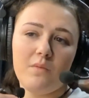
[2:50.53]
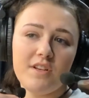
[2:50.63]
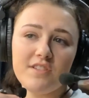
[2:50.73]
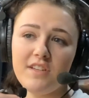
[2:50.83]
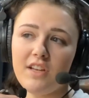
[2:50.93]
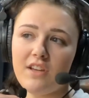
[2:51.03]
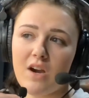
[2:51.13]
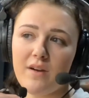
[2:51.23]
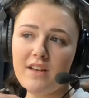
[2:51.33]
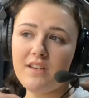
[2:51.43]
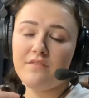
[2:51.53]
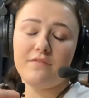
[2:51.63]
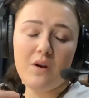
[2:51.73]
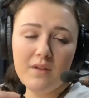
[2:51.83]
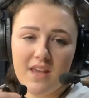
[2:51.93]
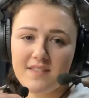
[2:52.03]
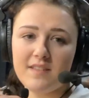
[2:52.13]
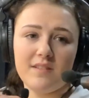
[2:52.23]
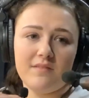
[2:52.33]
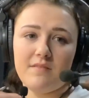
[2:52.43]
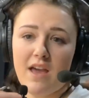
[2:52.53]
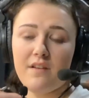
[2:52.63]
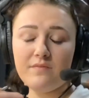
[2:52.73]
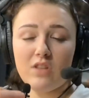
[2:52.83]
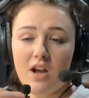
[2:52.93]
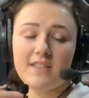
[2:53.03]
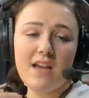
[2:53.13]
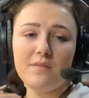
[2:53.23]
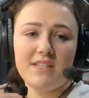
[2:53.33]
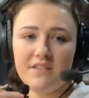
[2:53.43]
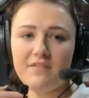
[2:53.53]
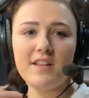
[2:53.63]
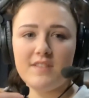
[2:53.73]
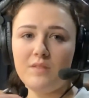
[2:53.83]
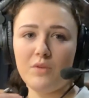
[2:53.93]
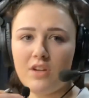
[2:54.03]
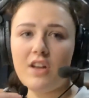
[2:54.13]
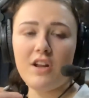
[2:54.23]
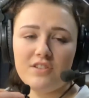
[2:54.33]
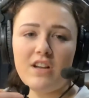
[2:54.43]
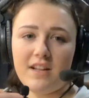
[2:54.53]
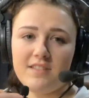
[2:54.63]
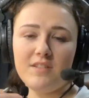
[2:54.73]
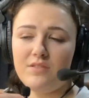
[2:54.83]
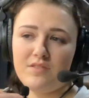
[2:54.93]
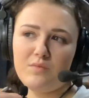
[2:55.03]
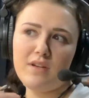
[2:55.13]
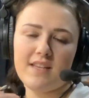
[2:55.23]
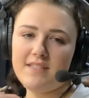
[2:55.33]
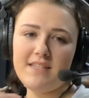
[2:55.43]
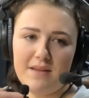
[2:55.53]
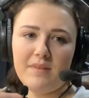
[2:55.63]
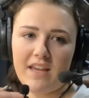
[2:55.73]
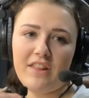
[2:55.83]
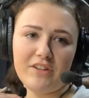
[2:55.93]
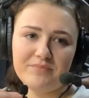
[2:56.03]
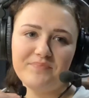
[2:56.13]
We just need to go in and focus and have lockdown defense and work on our shots and just work as a team together.